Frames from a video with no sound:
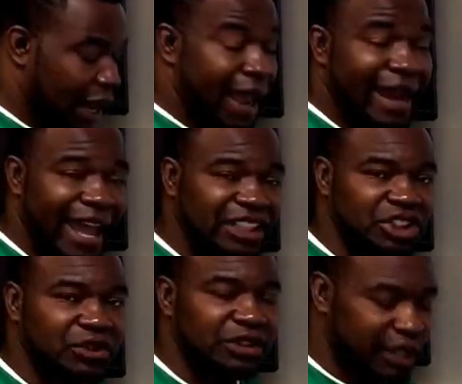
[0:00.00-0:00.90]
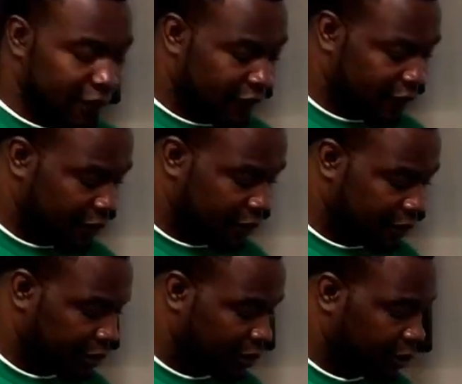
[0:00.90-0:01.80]
and ask yourself,
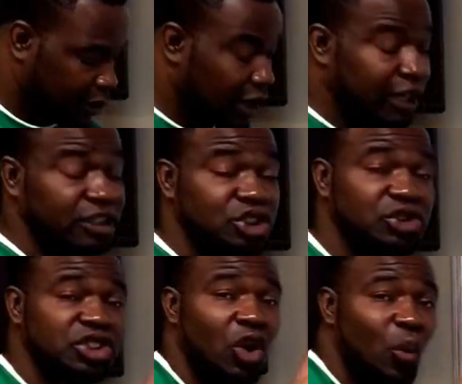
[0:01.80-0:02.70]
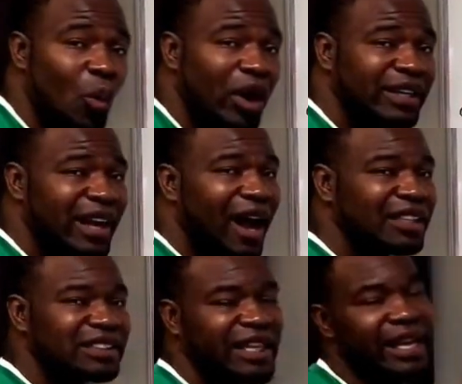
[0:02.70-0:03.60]
could you show
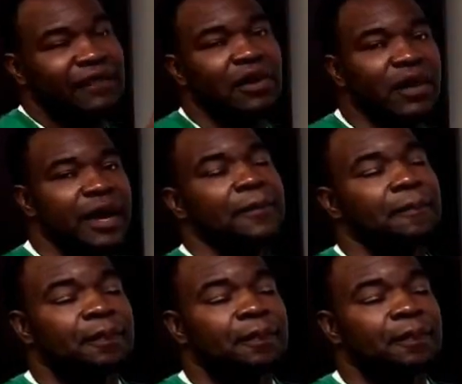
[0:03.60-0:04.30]
$1 saved, okay?